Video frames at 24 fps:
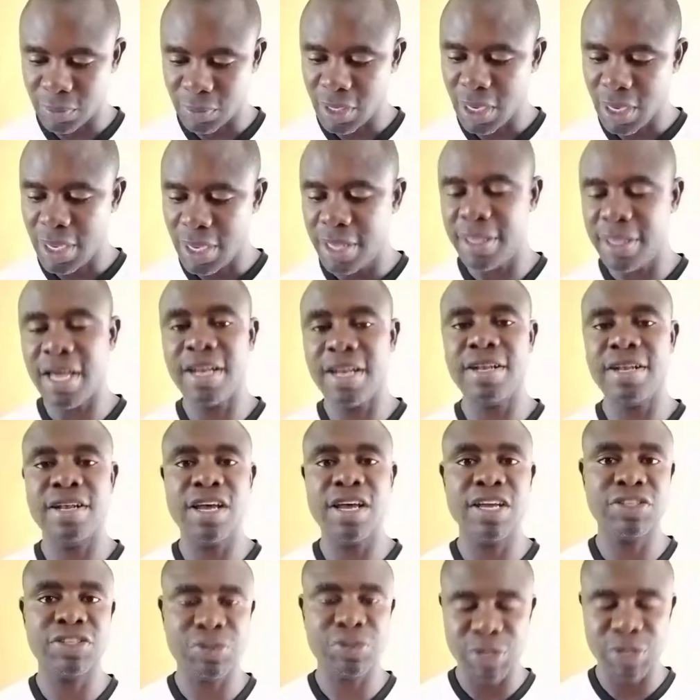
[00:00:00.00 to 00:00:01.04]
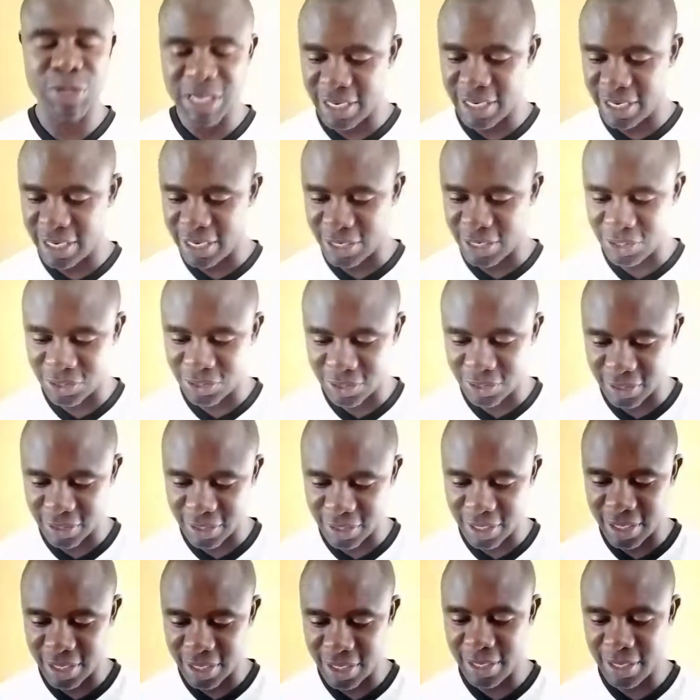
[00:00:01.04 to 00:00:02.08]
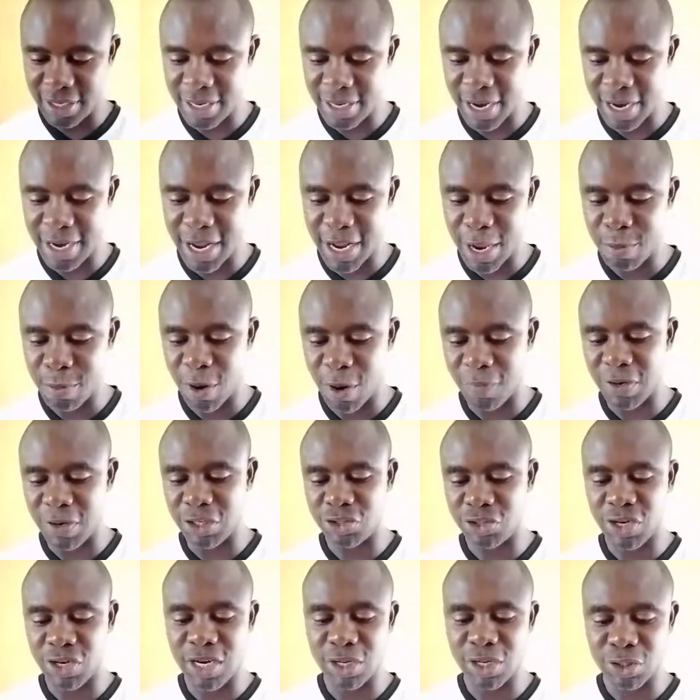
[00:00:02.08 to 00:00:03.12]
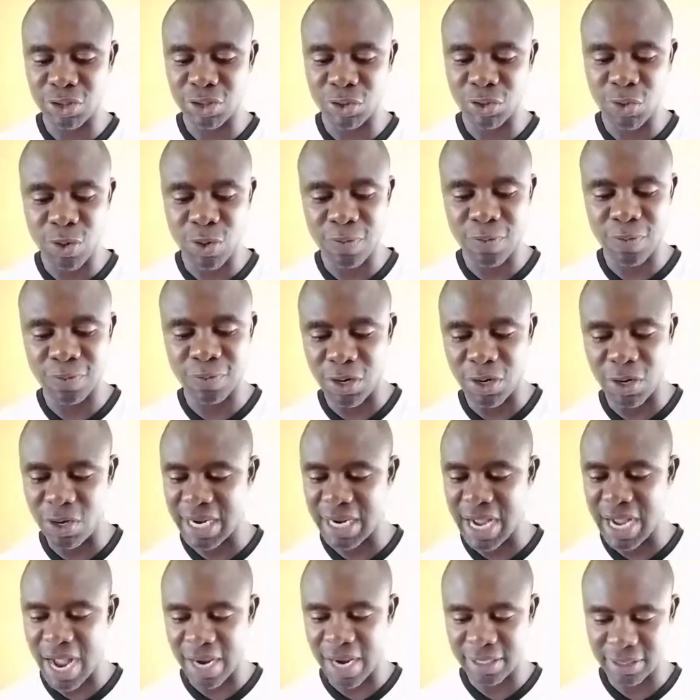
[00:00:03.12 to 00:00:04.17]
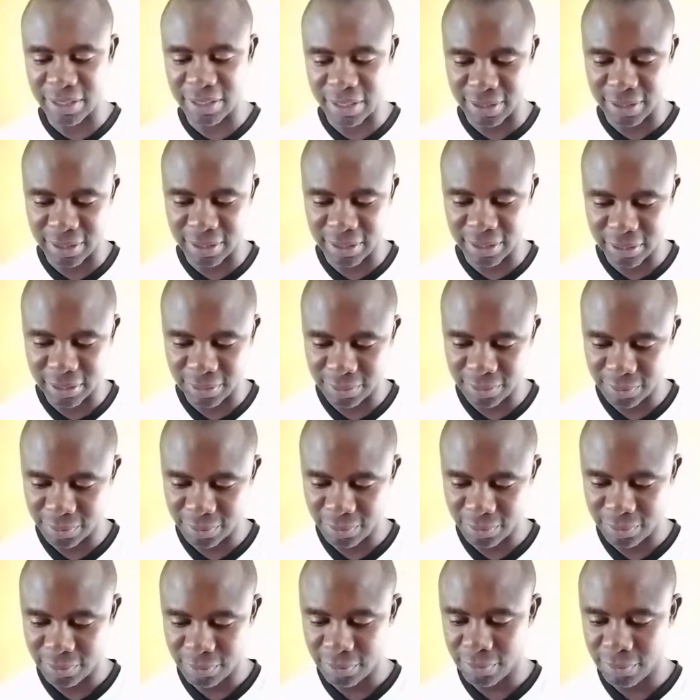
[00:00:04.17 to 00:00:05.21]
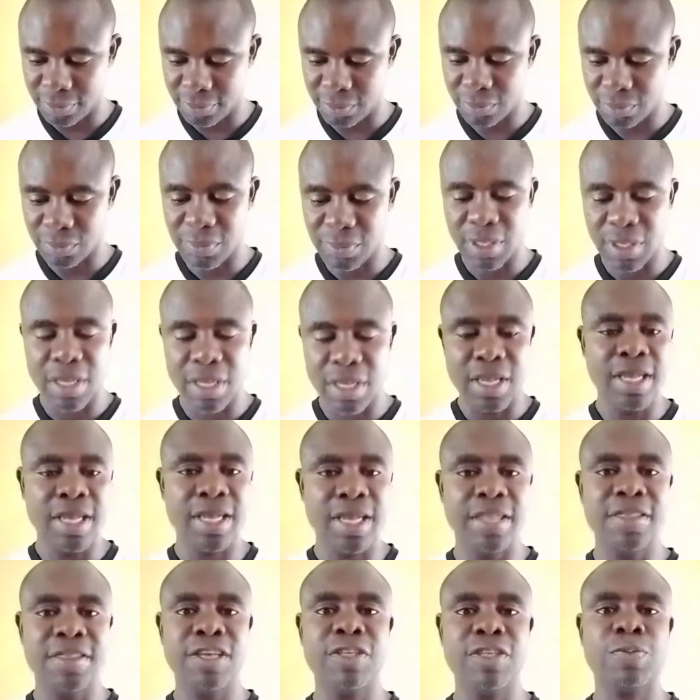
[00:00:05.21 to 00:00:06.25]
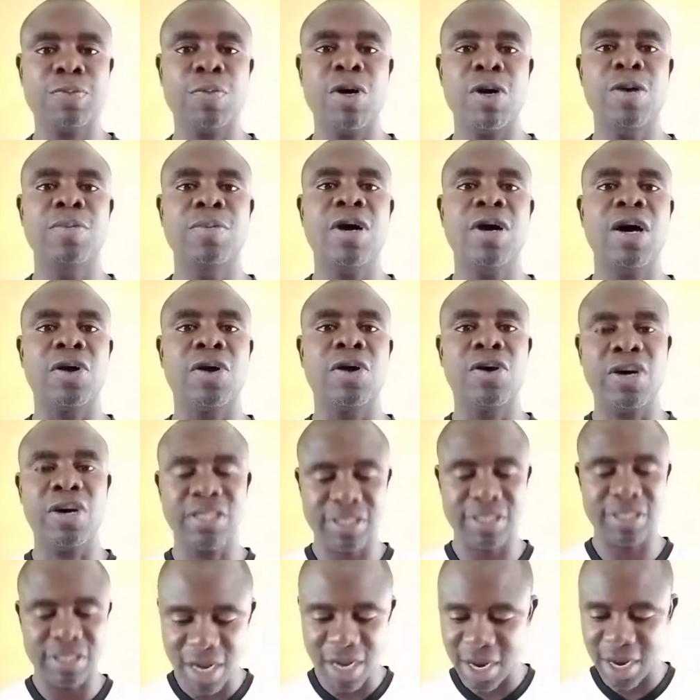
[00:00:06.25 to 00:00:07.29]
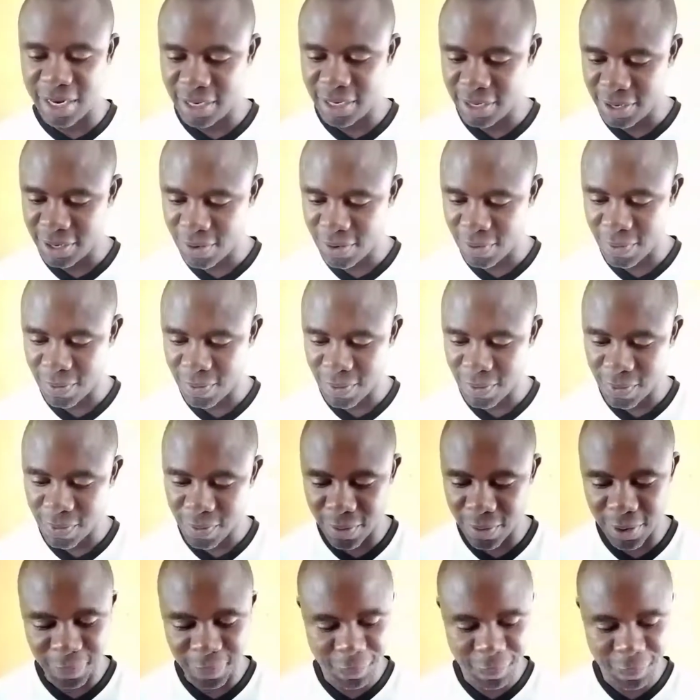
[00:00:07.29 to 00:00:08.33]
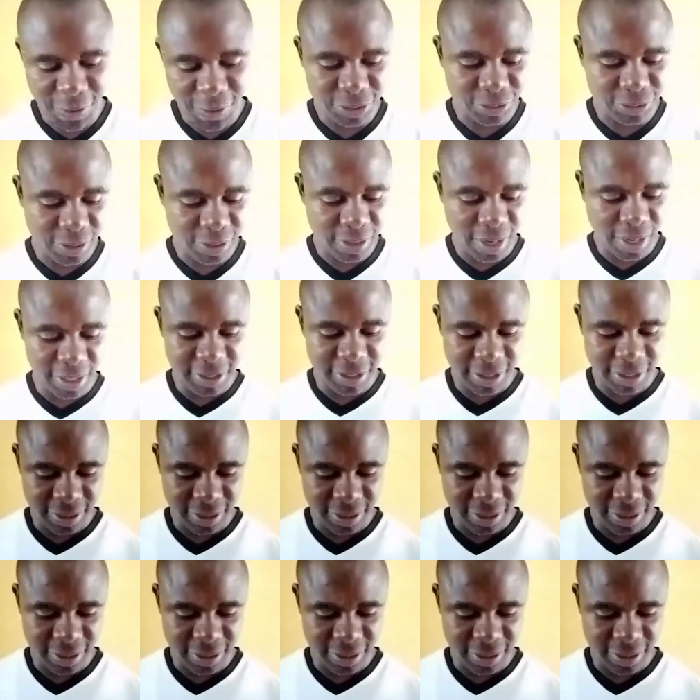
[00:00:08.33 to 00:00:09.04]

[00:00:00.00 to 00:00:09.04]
Then nursery is the name of a training school for young actors. In this poem, Augusta refers to London.